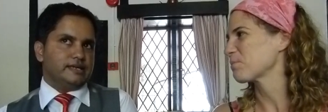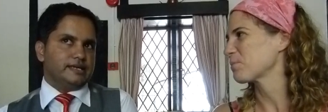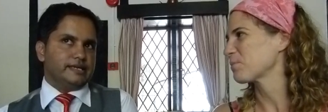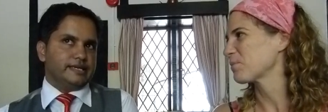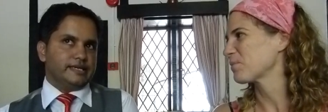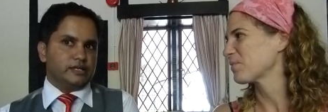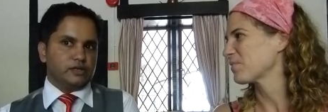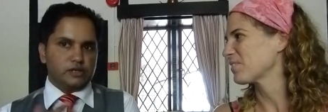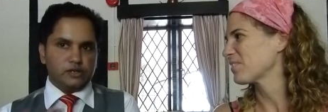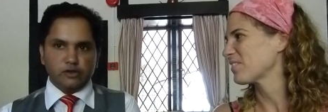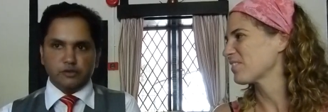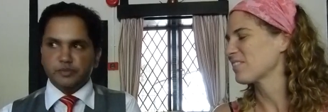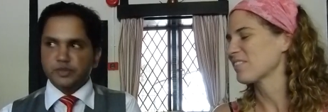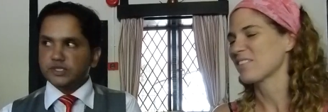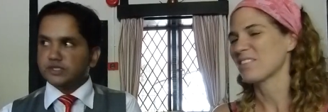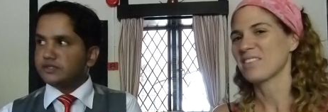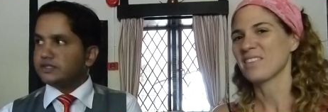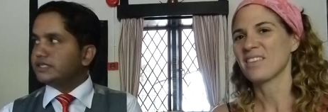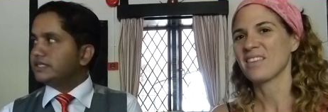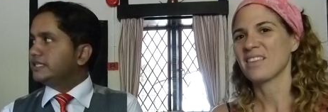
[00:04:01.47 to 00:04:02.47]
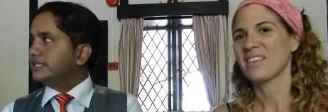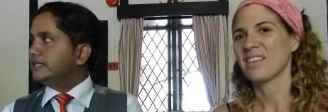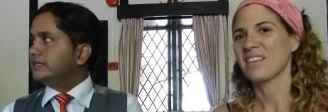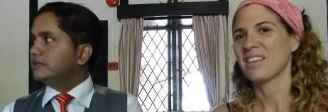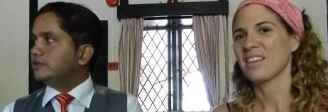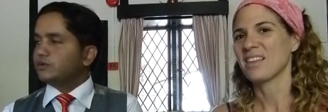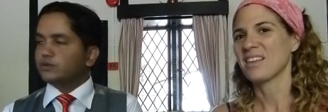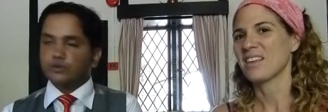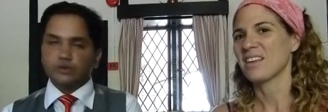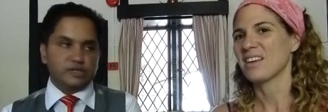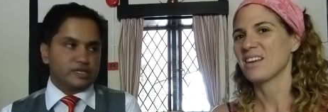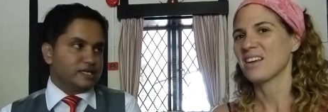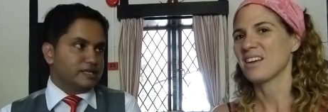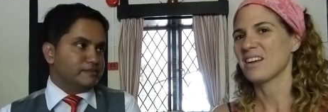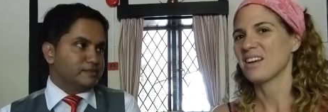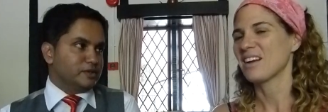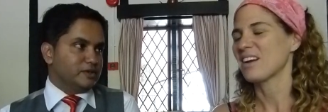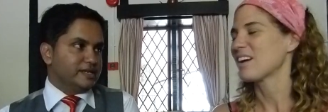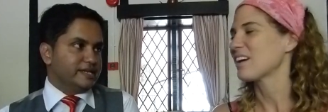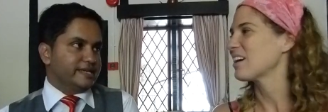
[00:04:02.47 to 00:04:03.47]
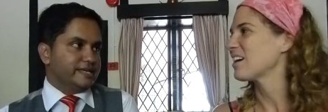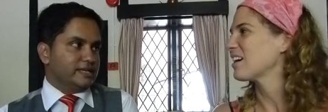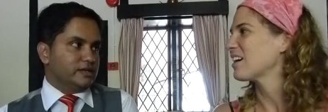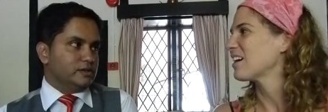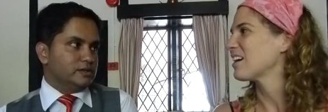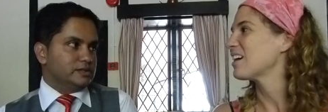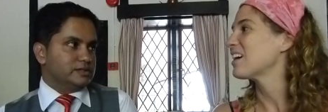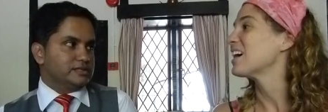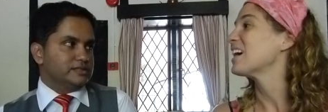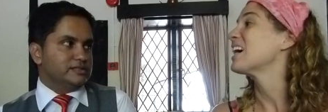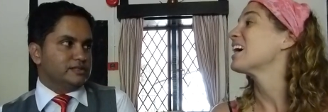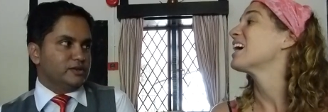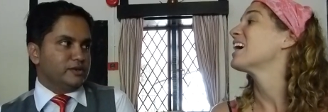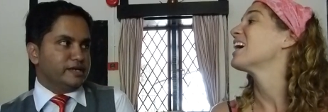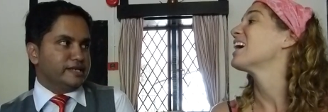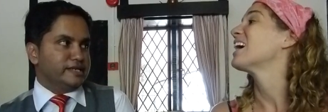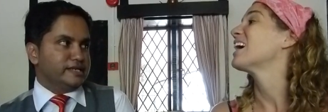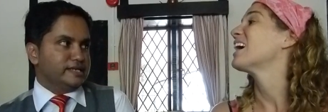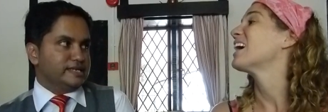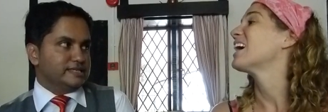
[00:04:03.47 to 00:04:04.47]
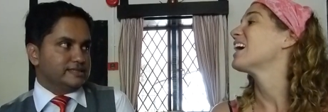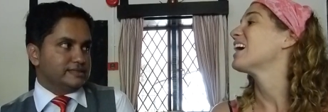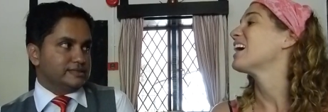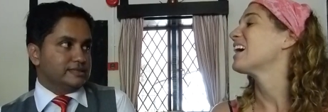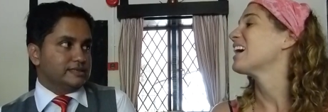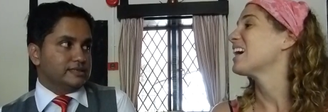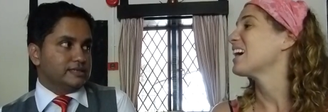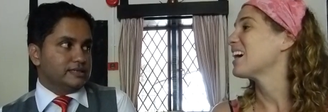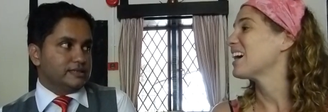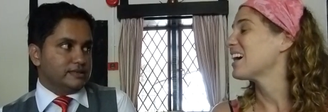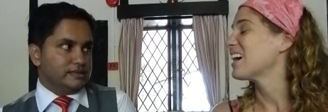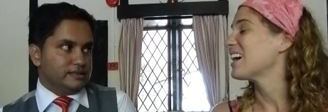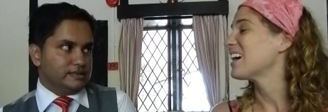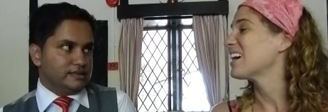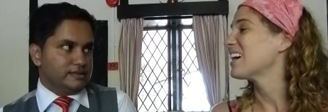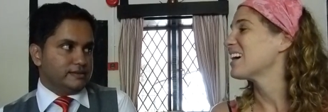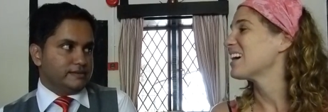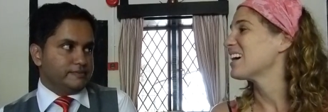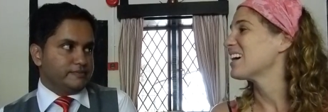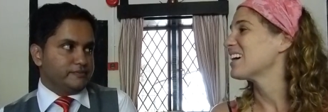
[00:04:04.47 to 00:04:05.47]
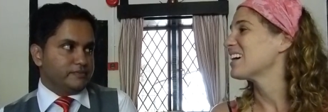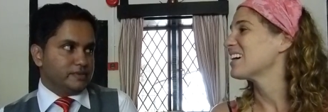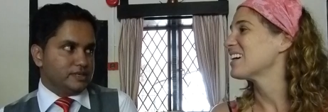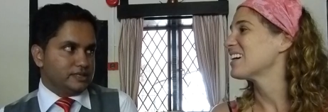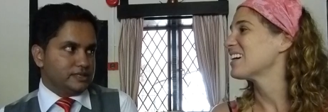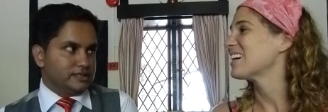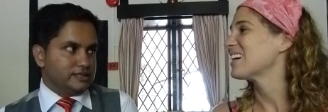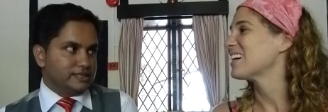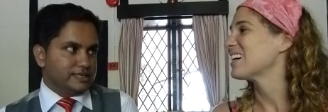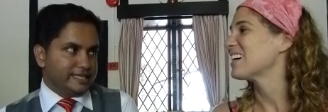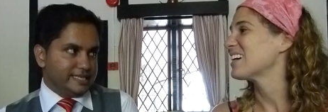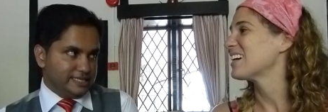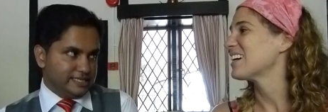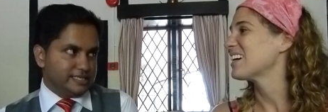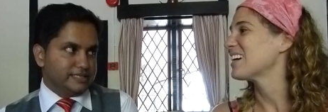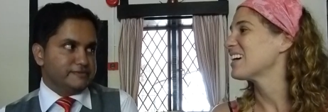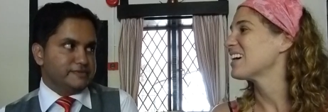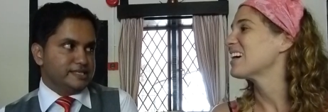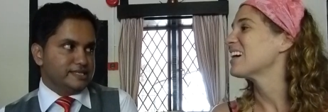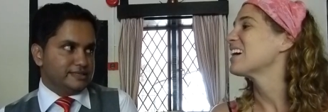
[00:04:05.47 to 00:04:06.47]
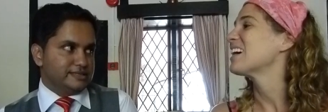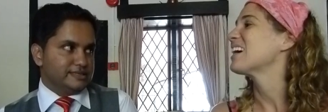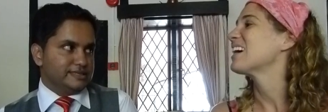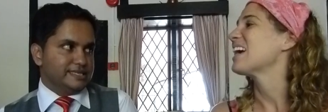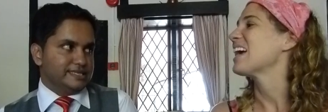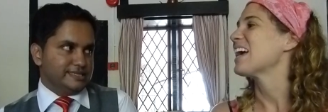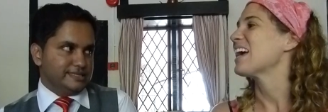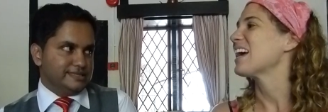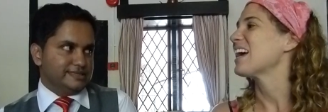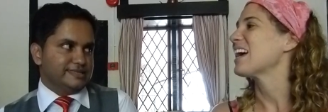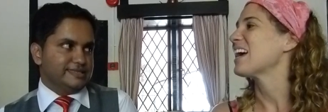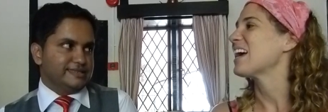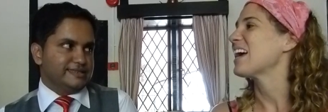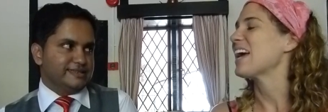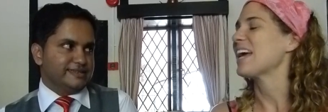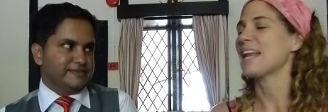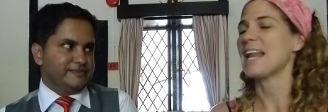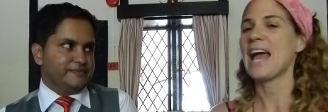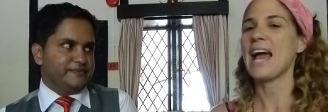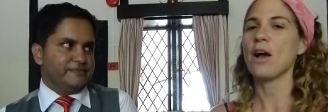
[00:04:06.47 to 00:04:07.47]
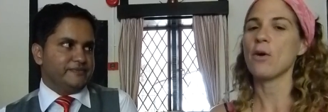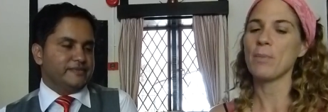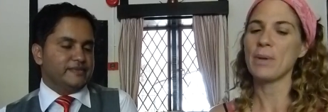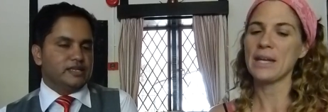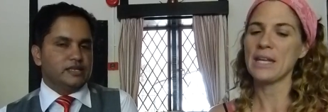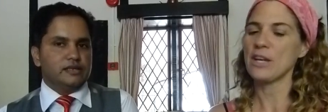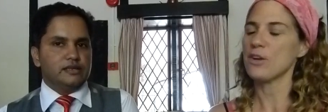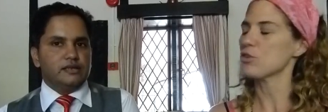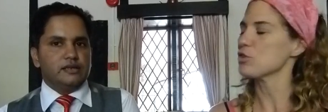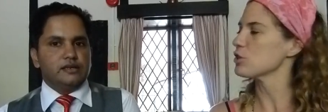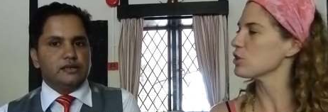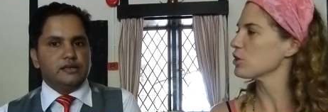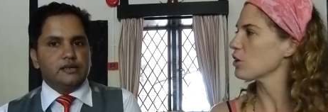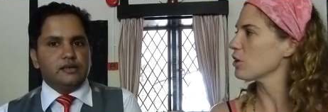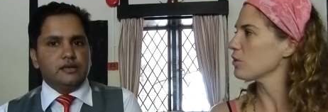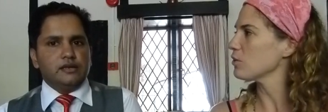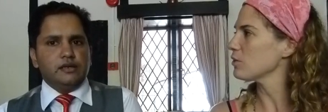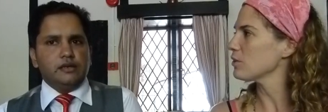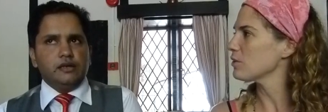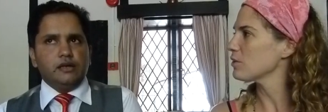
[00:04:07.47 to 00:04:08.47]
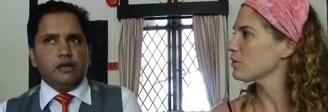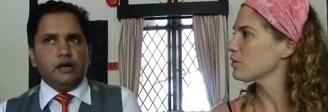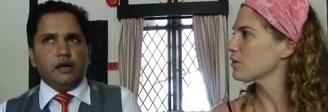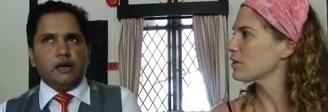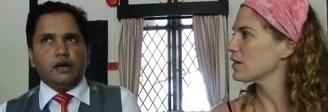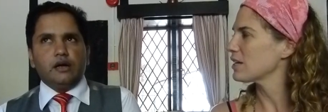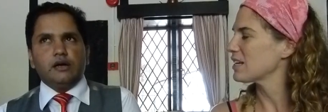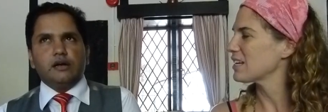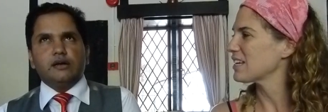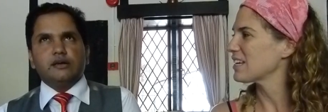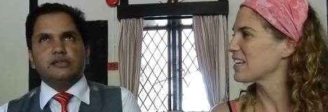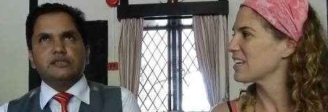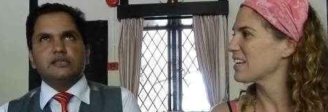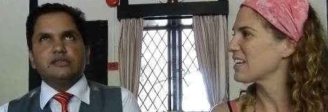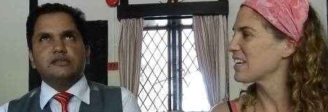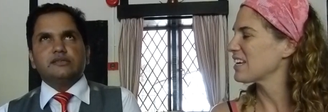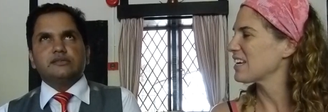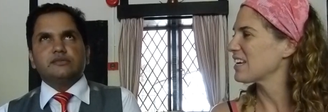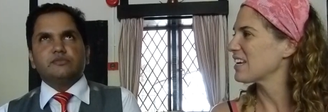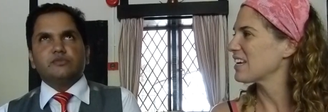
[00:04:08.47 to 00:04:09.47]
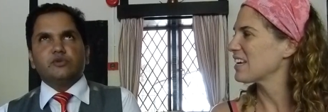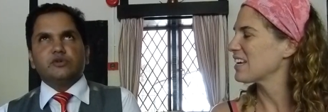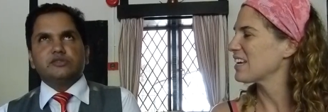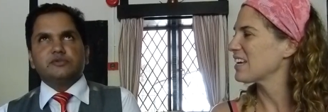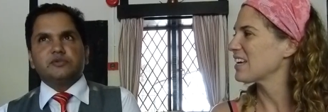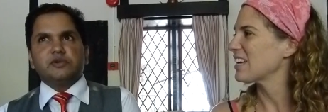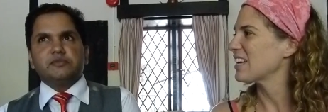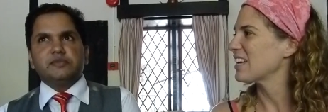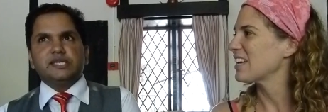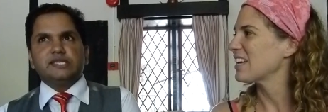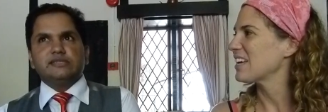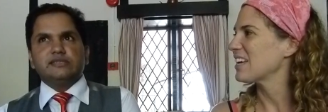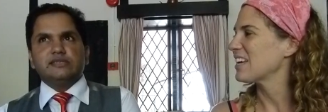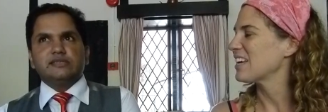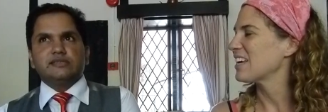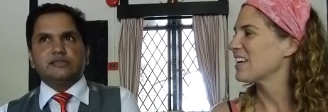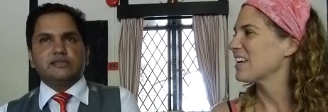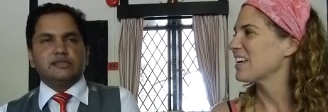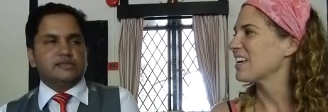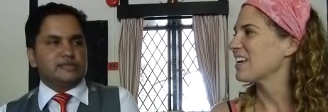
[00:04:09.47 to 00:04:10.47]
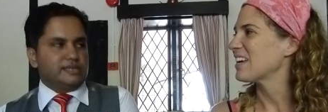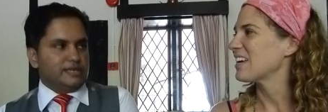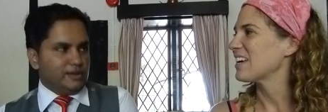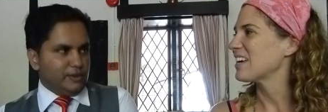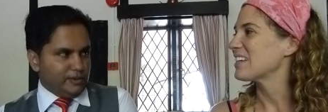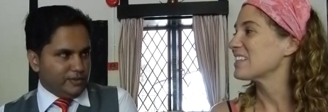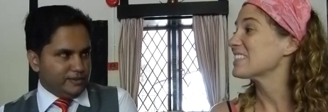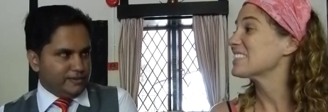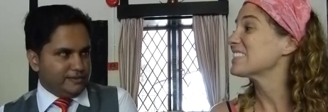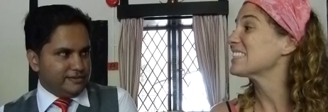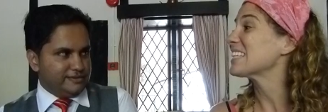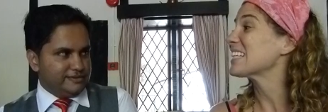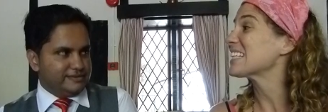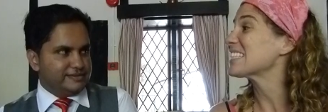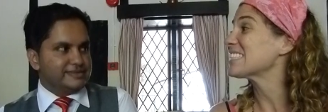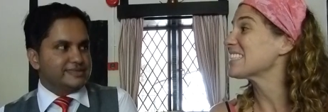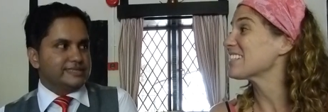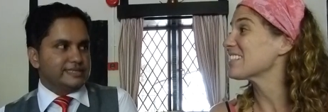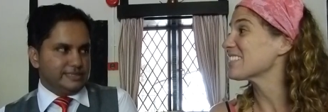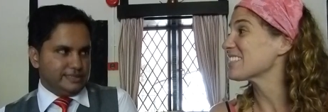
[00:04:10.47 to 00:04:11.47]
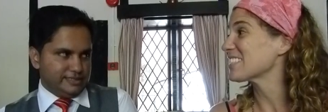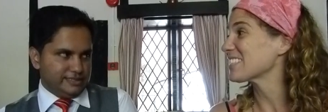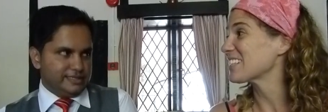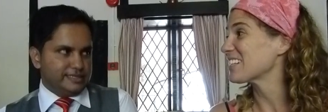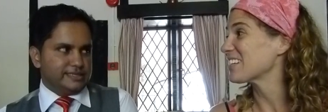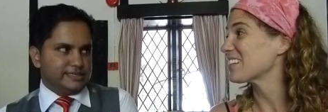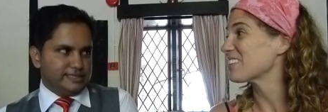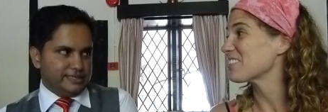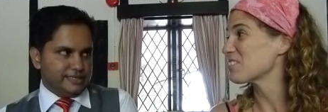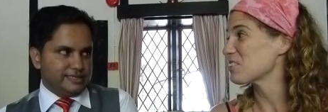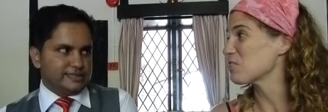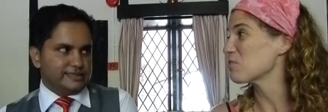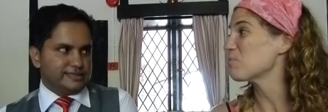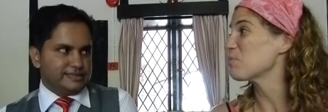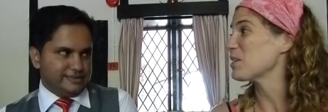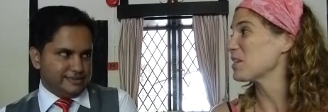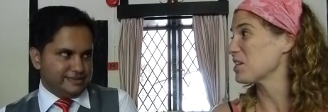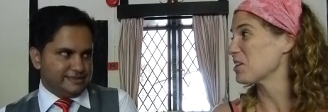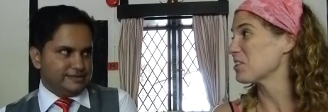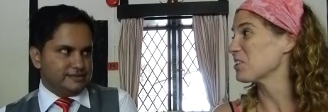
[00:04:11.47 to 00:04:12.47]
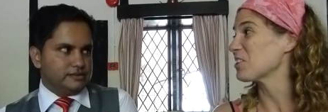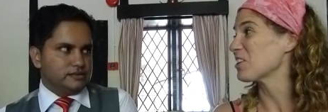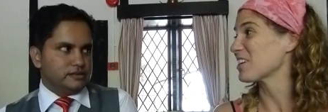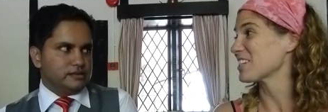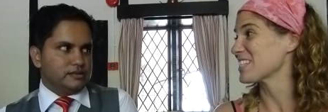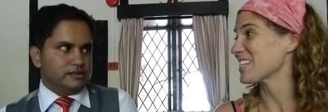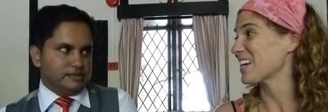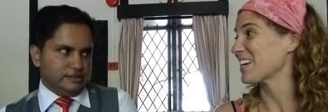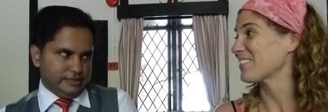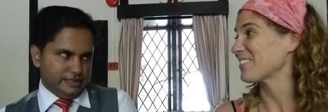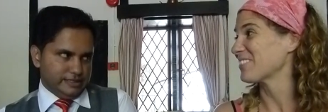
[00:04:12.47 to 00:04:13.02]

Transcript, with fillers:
Speaker 1: I got opportunity to come to Lake House, join as uh, guest service assistant.
Speaker 2: And how many years ago?
Speaker 1: Uh, this most probably six years ago.
Speaker 2: Six years ago. years. So you've been here a long time.